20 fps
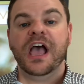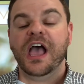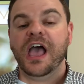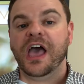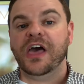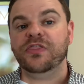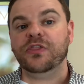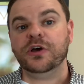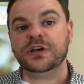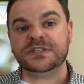
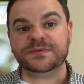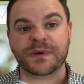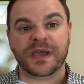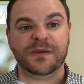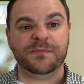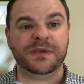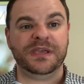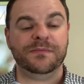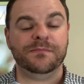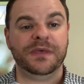And those might
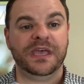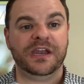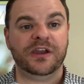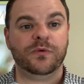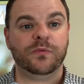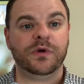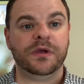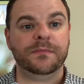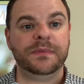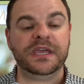be men
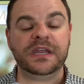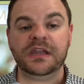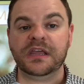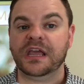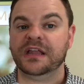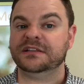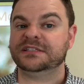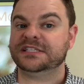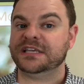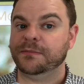and women,
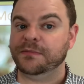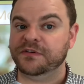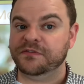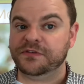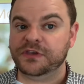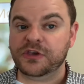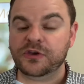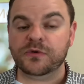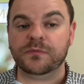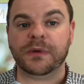and some of
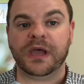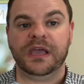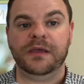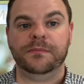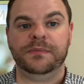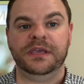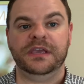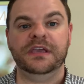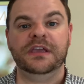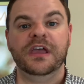you might
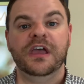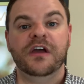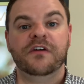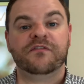be